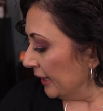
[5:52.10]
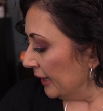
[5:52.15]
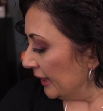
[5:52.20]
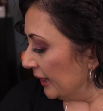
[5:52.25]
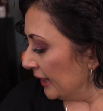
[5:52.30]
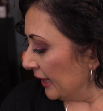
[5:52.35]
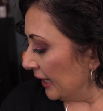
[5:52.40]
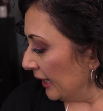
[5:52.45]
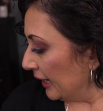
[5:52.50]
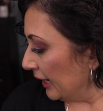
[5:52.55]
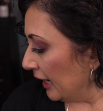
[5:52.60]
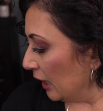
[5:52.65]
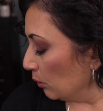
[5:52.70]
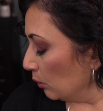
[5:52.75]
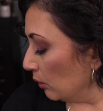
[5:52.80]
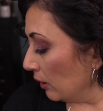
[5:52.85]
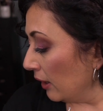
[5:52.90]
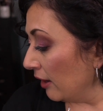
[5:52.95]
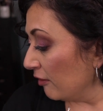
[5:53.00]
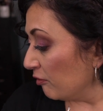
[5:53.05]
that I
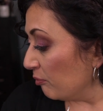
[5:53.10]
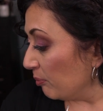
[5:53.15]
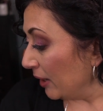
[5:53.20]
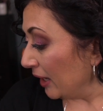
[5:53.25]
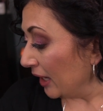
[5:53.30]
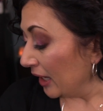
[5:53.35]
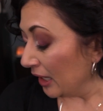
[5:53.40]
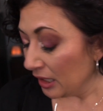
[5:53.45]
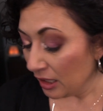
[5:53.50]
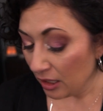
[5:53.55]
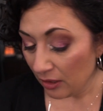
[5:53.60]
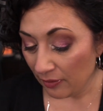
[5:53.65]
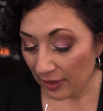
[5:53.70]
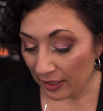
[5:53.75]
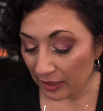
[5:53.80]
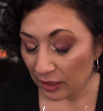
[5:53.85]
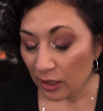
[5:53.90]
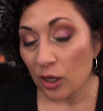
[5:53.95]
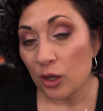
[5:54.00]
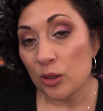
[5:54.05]
will have pan on
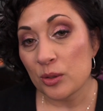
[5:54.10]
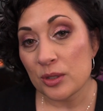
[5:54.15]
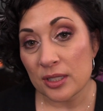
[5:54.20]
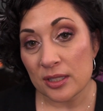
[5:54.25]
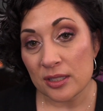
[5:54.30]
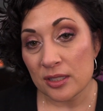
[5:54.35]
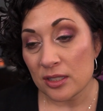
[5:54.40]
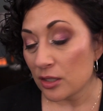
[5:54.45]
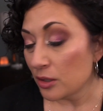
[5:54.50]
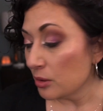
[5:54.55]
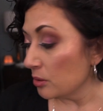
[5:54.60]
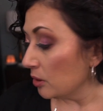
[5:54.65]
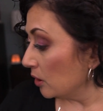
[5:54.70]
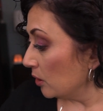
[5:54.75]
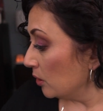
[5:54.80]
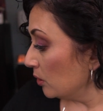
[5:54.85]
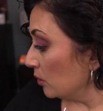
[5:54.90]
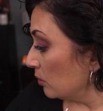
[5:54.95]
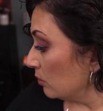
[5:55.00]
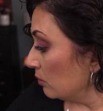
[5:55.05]
that Kosas
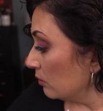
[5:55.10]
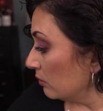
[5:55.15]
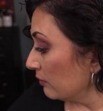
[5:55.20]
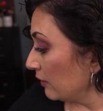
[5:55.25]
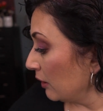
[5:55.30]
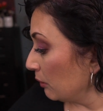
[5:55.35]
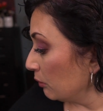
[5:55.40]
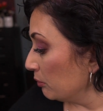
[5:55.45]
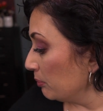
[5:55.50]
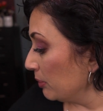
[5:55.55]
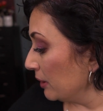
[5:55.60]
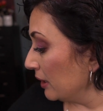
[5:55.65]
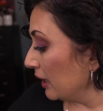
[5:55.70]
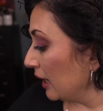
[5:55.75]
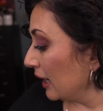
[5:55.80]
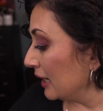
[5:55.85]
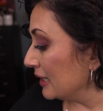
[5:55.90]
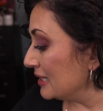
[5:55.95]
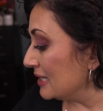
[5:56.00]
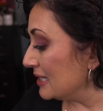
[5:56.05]
duo. That would be
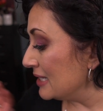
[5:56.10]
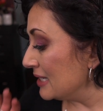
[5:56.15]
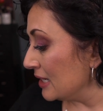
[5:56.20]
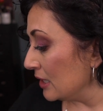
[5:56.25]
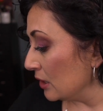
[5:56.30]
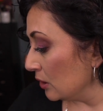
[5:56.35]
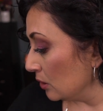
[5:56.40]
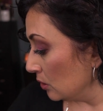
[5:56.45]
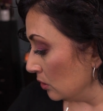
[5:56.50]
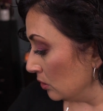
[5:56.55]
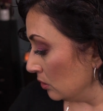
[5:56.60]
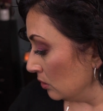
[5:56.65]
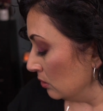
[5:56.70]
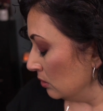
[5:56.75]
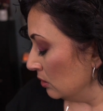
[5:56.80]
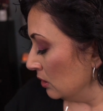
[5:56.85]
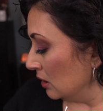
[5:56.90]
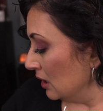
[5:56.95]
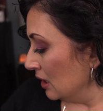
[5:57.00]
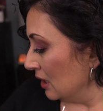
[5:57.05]
ideal.
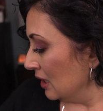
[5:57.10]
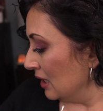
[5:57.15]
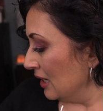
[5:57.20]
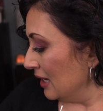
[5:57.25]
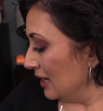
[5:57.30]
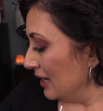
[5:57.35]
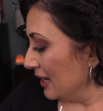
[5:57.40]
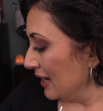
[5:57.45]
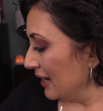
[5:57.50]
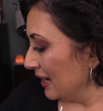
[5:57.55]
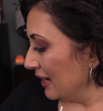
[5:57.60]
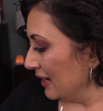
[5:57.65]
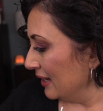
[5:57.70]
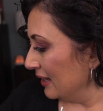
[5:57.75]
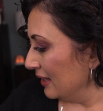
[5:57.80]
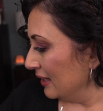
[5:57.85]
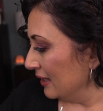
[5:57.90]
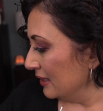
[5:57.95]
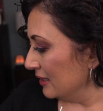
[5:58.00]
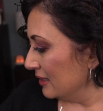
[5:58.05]

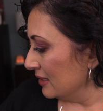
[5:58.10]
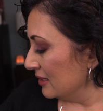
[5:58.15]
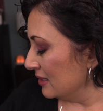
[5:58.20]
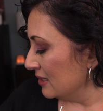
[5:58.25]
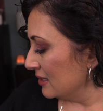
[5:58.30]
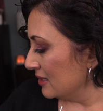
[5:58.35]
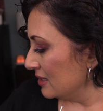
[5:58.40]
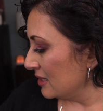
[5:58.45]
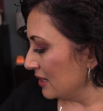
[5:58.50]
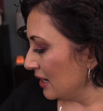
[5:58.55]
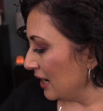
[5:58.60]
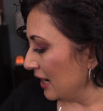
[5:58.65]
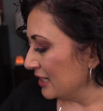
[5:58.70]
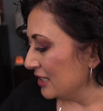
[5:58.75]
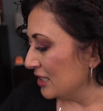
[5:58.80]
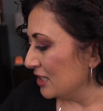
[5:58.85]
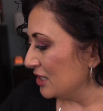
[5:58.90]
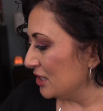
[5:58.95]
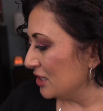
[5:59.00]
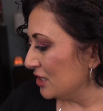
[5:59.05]
And
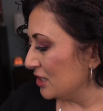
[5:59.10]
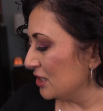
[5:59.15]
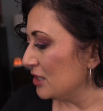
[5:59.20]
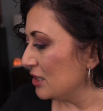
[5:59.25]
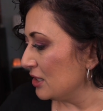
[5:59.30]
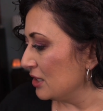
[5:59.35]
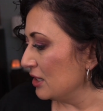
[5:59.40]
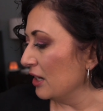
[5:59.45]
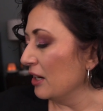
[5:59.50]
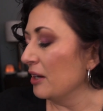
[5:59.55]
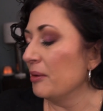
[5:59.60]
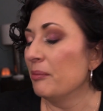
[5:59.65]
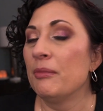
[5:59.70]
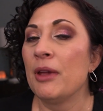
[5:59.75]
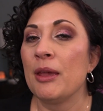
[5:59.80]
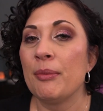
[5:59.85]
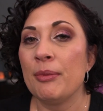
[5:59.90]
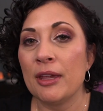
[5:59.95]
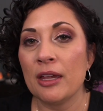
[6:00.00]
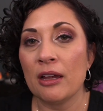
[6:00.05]

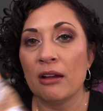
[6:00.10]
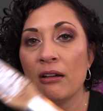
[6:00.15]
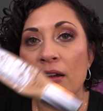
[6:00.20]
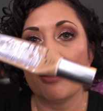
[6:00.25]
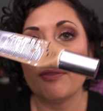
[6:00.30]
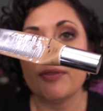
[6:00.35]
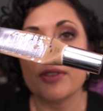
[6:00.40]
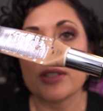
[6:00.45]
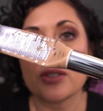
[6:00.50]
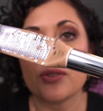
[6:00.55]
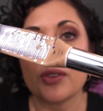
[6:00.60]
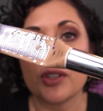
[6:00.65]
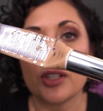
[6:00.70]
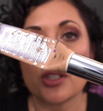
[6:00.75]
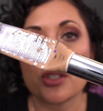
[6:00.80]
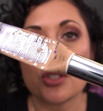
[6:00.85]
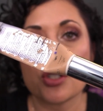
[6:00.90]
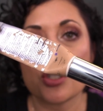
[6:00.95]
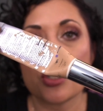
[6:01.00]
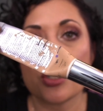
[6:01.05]
maybe I'll have this
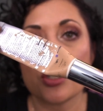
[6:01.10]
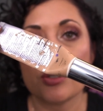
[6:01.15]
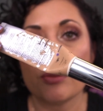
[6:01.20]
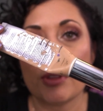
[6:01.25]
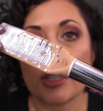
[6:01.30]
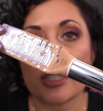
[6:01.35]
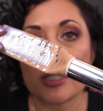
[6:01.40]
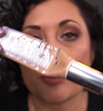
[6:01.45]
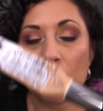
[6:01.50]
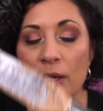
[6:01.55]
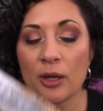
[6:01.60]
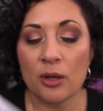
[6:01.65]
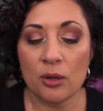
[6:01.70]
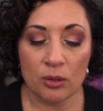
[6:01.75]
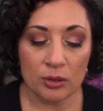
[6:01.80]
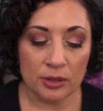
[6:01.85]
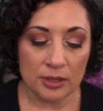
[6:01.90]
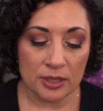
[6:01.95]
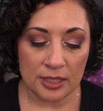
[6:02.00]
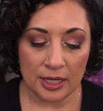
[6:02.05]
finished. That's my
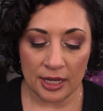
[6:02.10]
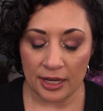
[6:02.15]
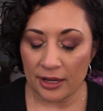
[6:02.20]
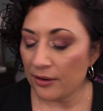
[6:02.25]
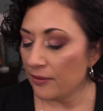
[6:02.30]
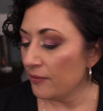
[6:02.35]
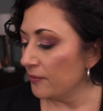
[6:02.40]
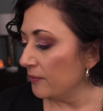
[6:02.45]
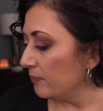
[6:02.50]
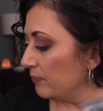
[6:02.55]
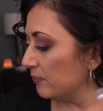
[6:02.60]
goal, is to have